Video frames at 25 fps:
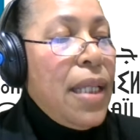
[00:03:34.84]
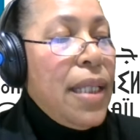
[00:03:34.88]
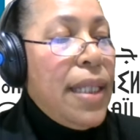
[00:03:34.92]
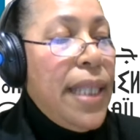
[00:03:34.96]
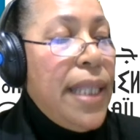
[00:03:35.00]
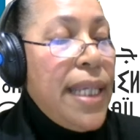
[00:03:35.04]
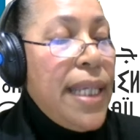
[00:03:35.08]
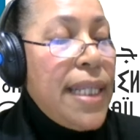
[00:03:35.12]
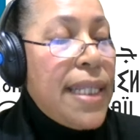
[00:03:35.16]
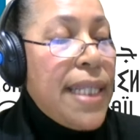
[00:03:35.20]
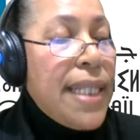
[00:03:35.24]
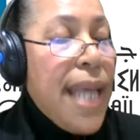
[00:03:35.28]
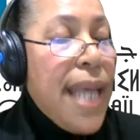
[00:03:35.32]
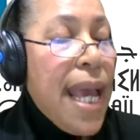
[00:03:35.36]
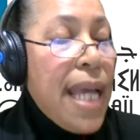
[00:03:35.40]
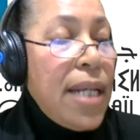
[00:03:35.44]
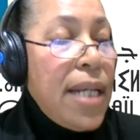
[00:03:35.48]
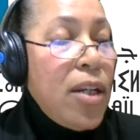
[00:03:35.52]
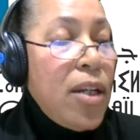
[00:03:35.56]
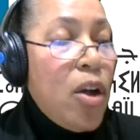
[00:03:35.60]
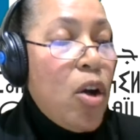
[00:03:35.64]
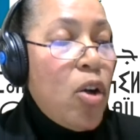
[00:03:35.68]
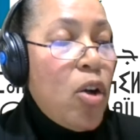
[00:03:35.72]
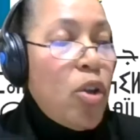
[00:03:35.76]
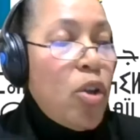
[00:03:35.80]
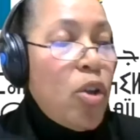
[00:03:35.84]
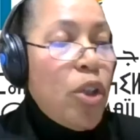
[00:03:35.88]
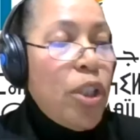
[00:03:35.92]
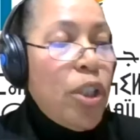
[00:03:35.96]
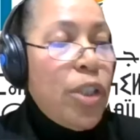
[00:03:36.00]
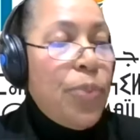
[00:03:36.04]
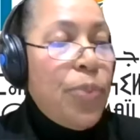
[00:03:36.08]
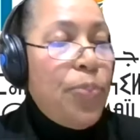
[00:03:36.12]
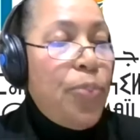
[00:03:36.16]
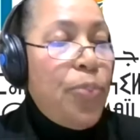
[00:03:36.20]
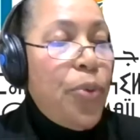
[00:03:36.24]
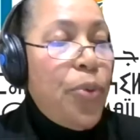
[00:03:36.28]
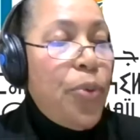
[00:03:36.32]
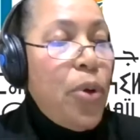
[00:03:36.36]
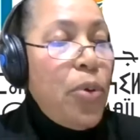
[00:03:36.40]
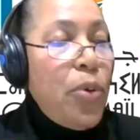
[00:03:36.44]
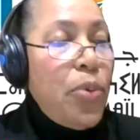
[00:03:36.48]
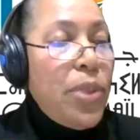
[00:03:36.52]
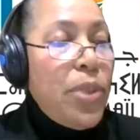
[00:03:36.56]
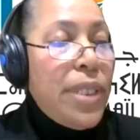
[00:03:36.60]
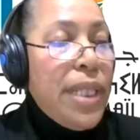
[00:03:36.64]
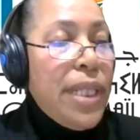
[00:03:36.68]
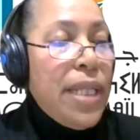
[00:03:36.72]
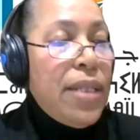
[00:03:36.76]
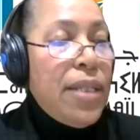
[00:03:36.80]
This unconscious
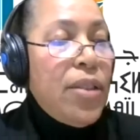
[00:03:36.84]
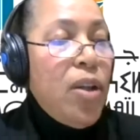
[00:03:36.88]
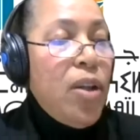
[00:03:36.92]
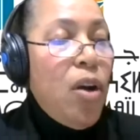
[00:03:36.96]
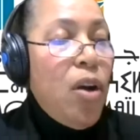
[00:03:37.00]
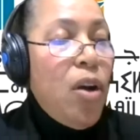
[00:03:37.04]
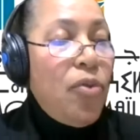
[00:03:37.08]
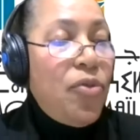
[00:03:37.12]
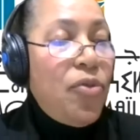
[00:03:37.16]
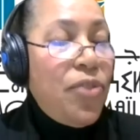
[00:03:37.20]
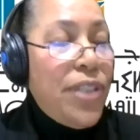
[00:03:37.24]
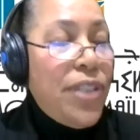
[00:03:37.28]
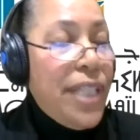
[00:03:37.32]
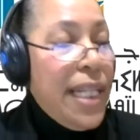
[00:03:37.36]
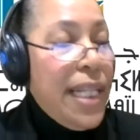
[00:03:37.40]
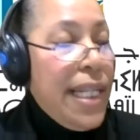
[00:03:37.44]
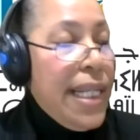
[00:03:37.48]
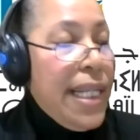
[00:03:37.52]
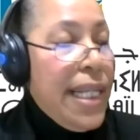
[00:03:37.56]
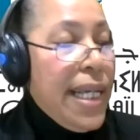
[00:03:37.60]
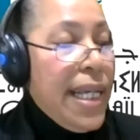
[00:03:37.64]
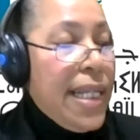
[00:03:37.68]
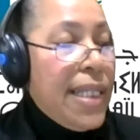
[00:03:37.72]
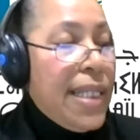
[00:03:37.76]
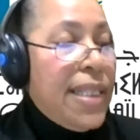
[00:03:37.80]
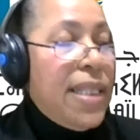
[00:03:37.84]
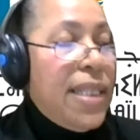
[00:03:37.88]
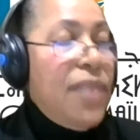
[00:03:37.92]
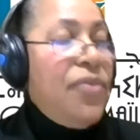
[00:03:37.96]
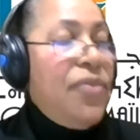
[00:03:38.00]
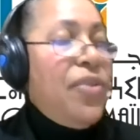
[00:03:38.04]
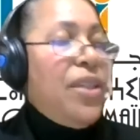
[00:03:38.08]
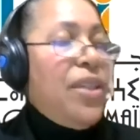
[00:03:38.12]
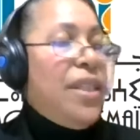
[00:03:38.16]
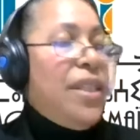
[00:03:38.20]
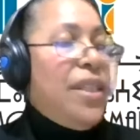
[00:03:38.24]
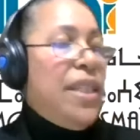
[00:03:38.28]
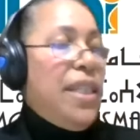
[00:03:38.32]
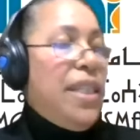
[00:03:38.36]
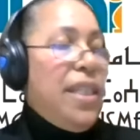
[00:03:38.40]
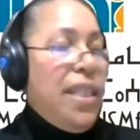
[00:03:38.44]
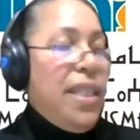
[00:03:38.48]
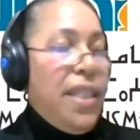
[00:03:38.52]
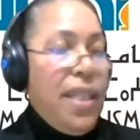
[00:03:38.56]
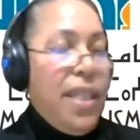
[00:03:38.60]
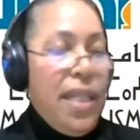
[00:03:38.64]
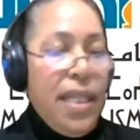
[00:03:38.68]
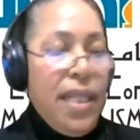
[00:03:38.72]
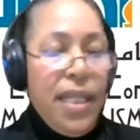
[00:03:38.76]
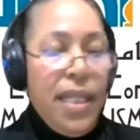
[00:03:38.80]
process of selectivity
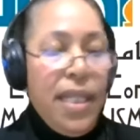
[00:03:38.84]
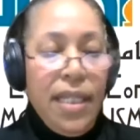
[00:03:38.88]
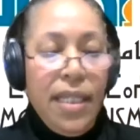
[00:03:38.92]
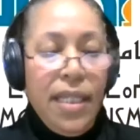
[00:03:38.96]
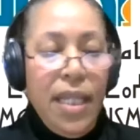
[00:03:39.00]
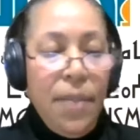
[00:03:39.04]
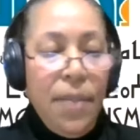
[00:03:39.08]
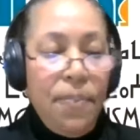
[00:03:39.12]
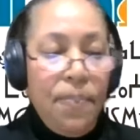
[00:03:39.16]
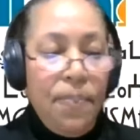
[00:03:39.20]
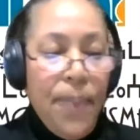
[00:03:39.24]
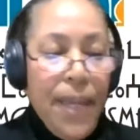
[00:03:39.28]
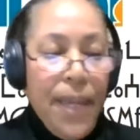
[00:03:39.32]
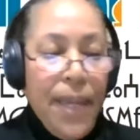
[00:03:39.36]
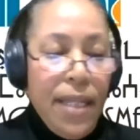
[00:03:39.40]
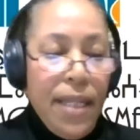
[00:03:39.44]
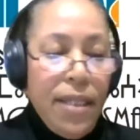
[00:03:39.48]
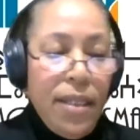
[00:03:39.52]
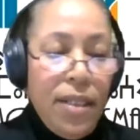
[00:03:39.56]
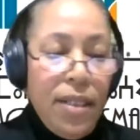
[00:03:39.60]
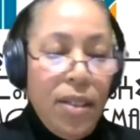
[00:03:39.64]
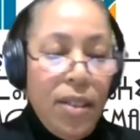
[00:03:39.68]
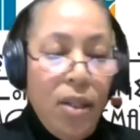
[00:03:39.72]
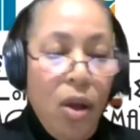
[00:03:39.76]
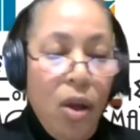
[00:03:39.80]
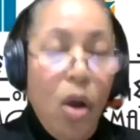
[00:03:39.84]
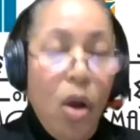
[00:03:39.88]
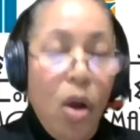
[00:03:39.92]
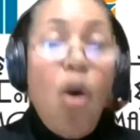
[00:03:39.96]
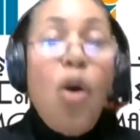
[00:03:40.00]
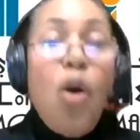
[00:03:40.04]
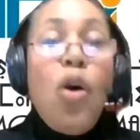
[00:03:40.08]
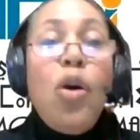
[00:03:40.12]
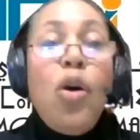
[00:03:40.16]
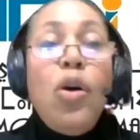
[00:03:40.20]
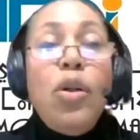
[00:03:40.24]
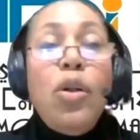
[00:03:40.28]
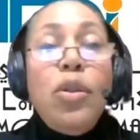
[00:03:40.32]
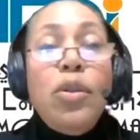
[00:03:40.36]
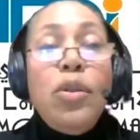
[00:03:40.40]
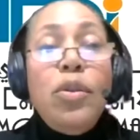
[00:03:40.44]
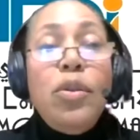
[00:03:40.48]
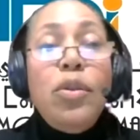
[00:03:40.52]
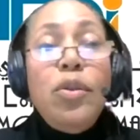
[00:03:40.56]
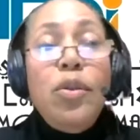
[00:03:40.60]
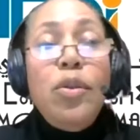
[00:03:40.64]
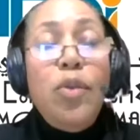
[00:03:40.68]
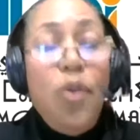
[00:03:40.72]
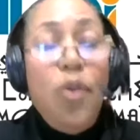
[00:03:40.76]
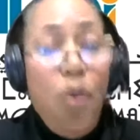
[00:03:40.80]
depends on
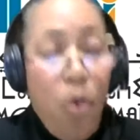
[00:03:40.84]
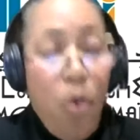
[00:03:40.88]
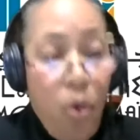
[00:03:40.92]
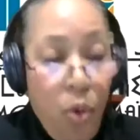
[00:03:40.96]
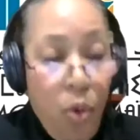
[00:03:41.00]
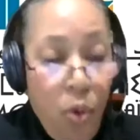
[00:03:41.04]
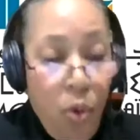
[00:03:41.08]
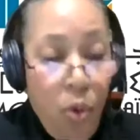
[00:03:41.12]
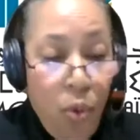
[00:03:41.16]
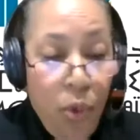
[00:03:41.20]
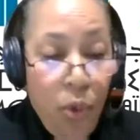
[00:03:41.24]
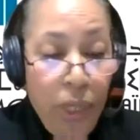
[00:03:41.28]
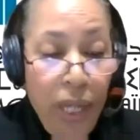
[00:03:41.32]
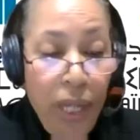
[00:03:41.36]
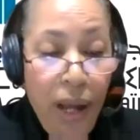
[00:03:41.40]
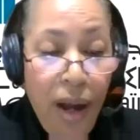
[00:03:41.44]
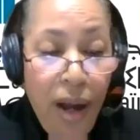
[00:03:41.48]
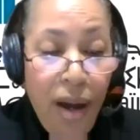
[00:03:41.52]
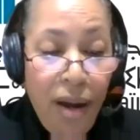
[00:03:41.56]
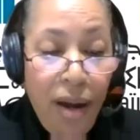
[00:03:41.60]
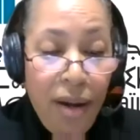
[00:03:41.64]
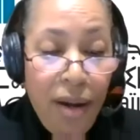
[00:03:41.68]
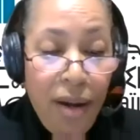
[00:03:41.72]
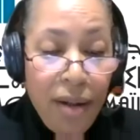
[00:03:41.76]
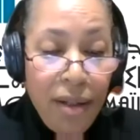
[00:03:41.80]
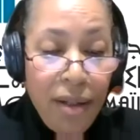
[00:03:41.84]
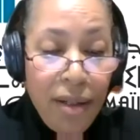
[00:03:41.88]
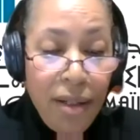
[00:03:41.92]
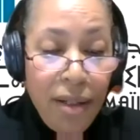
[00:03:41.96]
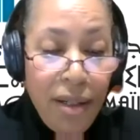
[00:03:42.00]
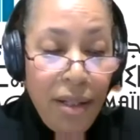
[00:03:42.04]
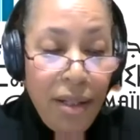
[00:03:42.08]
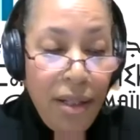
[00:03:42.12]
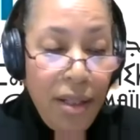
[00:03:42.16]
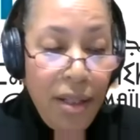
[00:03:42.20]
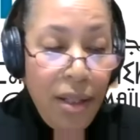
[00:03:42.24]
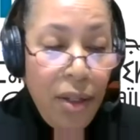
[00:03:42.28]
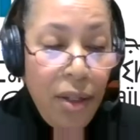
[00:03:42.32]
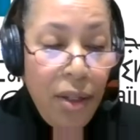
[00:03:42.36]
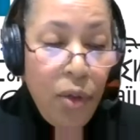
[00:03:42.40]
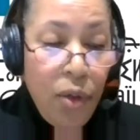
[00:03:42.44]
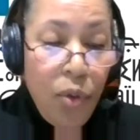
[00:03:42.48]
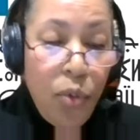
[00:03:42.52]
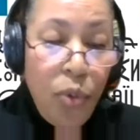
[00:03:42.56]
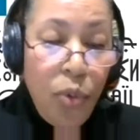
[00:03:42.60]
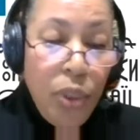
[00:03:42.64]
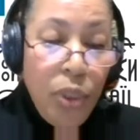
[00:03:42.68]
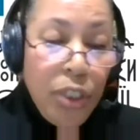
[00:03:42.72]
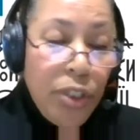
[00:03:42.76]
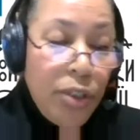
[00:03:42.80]
who we are,
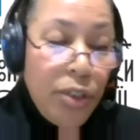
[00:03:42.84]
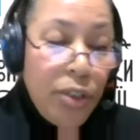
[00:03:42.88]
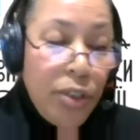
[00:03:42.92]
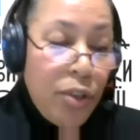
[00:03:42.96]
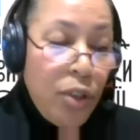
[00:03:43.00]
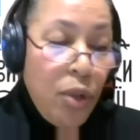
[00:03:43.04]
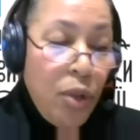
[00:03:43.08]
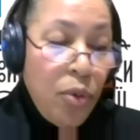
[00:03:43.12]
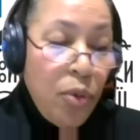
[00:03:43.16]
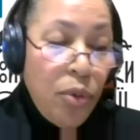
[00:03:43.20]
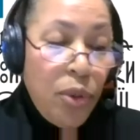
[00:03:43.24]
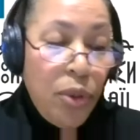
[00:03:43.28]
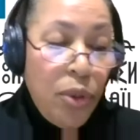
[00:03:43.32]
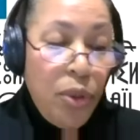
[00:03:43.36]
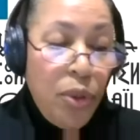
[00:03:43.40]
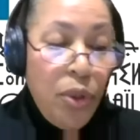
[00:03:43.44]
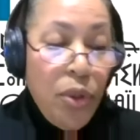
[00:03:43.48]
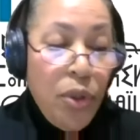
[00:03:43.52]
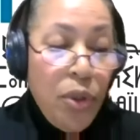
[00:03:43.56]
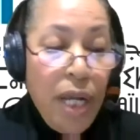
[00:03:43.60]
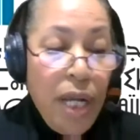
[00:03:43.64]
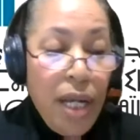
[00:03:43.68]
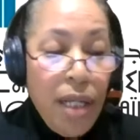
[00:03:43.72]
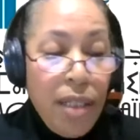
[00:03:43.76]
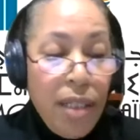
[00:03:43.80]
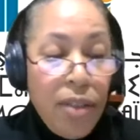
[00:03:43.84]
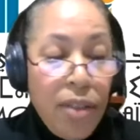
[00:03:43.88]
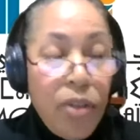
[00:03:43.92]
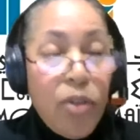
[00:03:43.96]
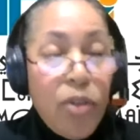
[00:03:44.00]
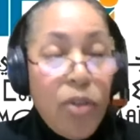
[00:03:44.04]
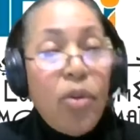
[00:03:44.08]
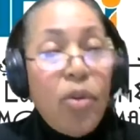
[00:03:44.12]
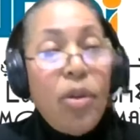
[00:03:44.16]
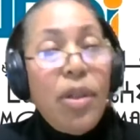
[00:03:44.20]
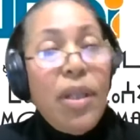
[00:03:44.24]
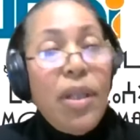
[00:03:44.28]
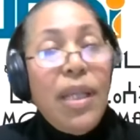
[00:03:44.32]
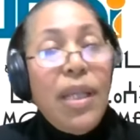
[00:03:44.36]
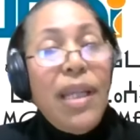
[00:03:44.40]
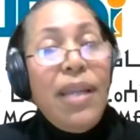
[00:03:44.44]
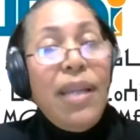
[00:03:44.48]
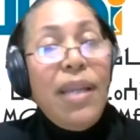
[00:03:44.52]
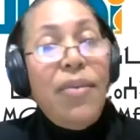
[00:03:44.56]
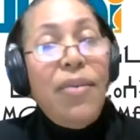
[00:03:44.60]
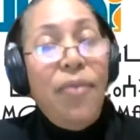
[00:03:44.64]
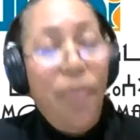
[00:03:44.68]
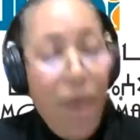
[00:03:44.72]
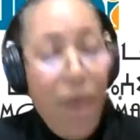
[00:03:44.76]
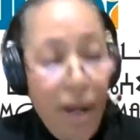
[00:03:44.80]
which sociocultural
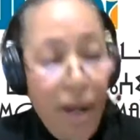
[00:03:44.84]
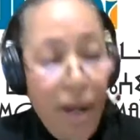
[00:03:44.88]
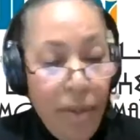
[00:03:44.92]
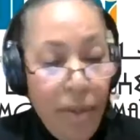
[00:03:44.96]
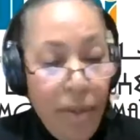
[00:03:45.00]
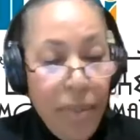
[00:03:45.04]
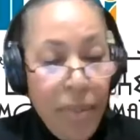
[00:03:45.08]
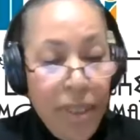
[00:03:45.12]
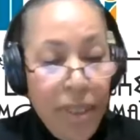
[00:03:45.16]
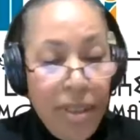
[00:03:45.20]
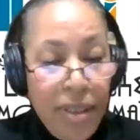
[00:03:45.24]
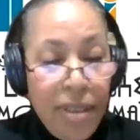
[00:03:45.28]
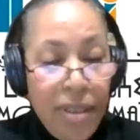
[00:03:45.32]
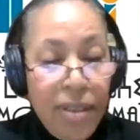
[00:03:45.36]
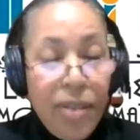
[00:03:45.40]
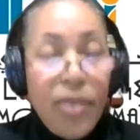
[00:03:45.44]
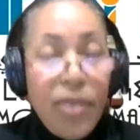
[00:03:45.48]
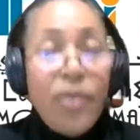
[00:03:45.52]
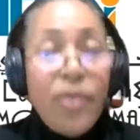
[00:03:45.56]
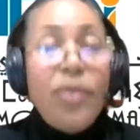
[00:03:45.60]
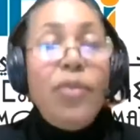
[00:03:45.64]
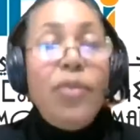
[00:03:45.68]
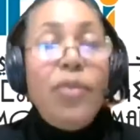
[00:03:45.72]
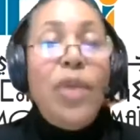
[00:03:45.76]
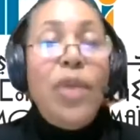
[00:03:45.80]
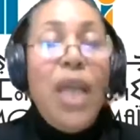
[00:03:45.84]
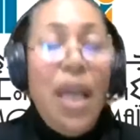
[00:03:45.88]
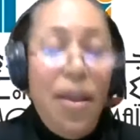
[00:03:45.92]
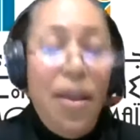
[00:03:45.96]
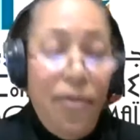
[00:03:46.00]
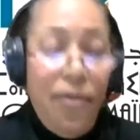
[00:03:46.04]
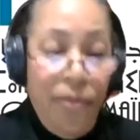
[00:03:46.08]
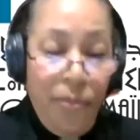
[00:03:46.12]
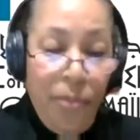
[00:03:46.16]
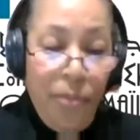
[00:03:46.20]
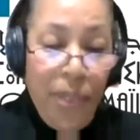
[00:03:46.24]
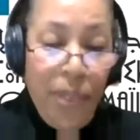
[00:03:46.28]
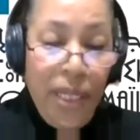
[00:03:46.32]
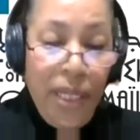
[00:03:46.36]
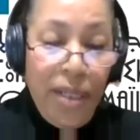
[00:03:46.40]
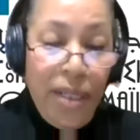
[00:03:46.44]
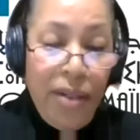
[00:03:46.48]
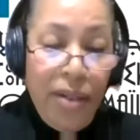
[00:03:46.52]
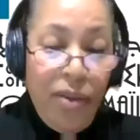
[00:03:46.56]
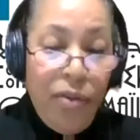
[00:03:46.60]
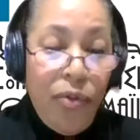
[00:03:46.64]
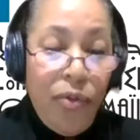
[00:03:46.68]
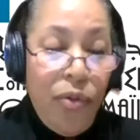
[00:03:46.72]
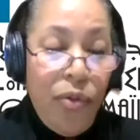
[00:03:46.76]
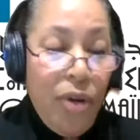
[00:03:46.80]
environments we have been
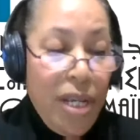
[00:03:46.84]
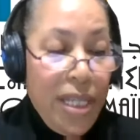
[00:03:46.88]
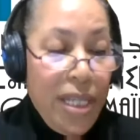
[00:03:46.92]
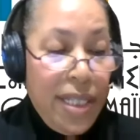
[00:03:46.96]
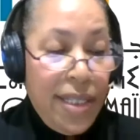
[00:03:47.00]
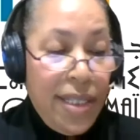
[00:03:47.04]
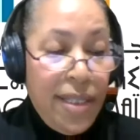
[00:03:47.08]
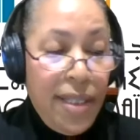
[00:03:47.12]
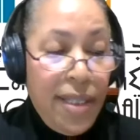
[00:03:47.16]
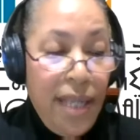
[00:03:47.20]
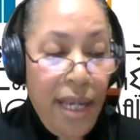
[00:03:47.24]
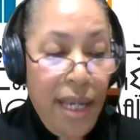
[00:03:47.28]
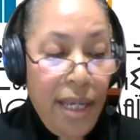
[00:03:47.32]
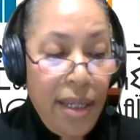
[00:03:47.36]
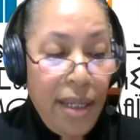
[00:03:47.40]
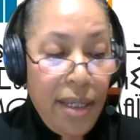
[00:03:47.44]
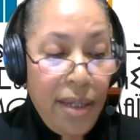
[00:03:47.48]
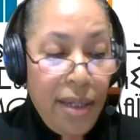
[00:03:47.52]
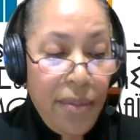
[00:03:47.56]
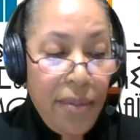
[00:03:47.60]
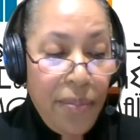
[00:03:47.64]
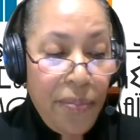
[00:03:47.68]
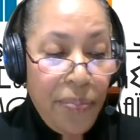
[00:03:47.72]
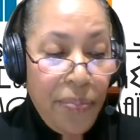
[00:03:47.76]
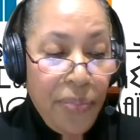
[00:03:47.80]
raised in,